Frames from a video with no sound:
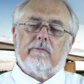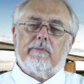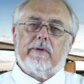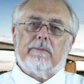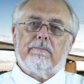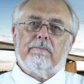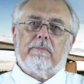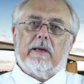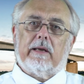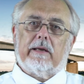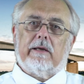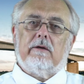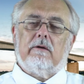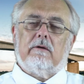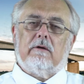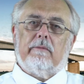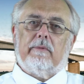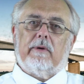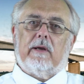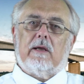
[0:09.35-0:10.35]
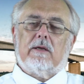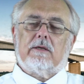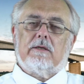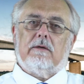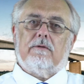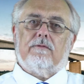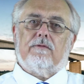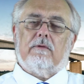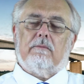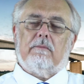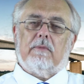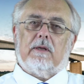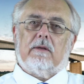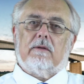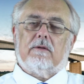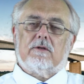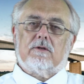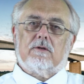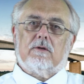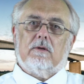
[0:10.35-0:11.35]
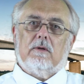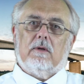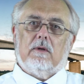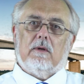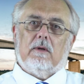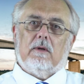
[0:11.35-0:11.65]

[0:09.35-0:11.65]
I've been banging on about it for months.